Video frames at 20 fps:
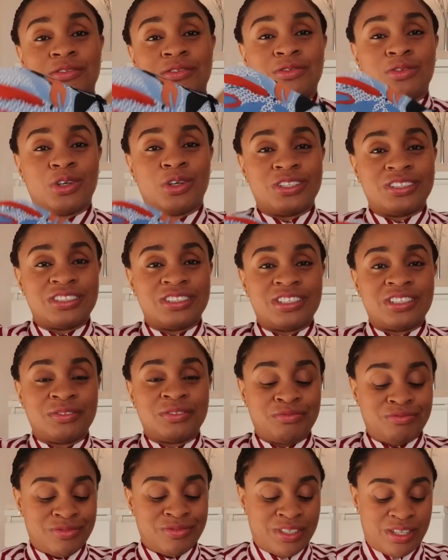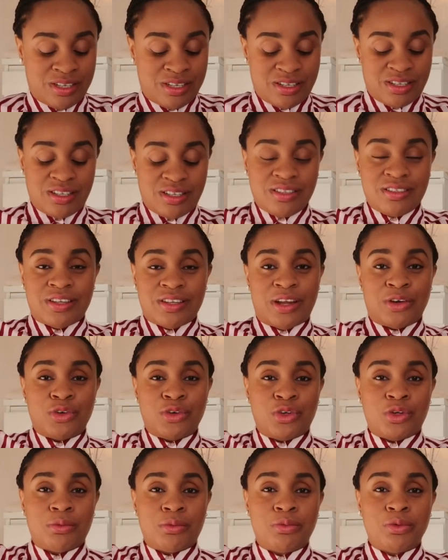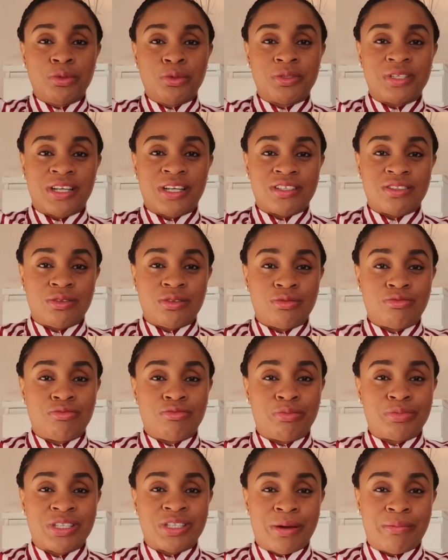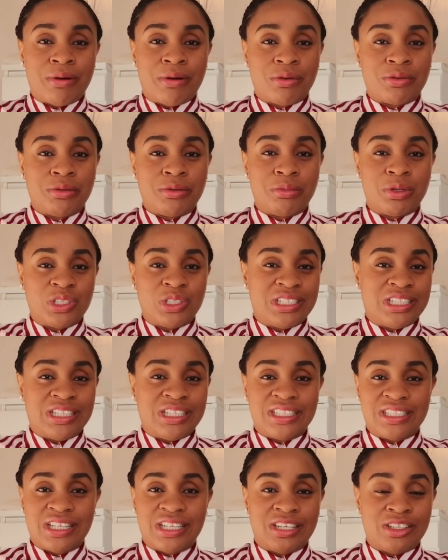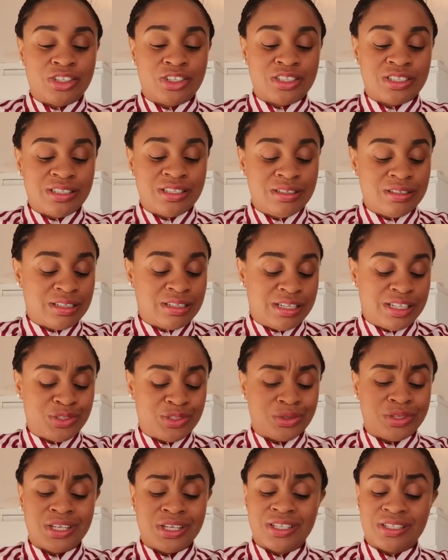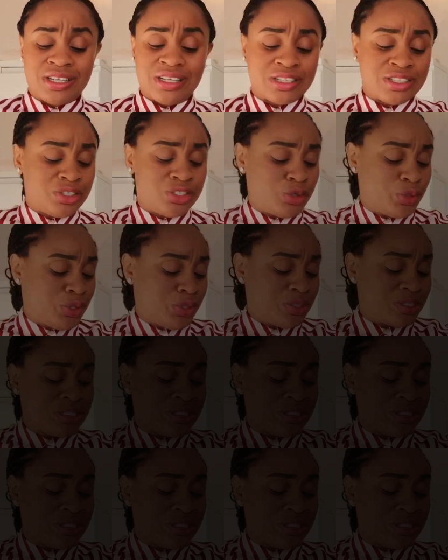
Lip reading: the front, I don't know, your boobs start to tamper with the buttons and it doesn't look nice. You think it's actually not your